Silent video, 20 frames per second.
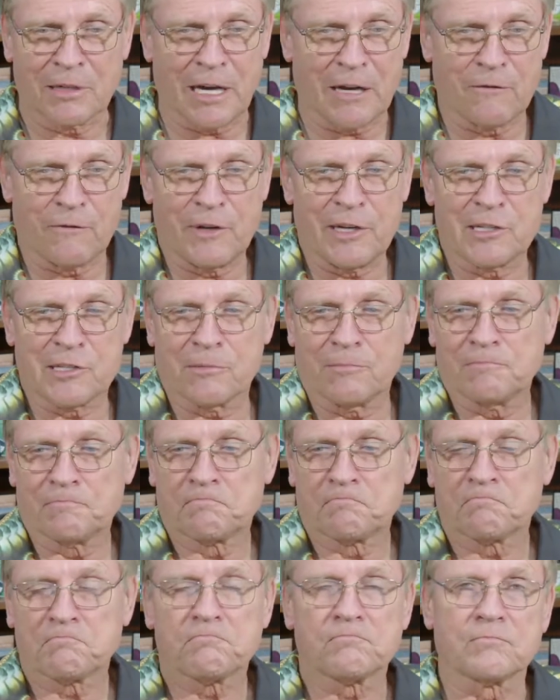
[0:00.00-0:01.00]
God feeds
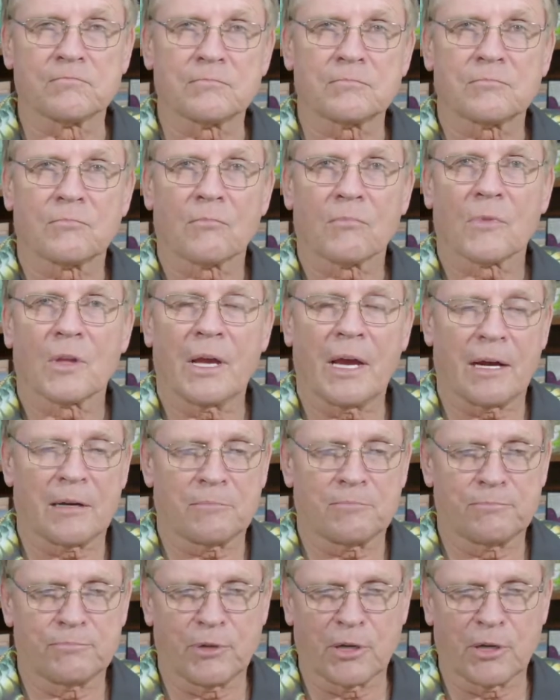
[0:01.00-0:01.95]
them. Yeah,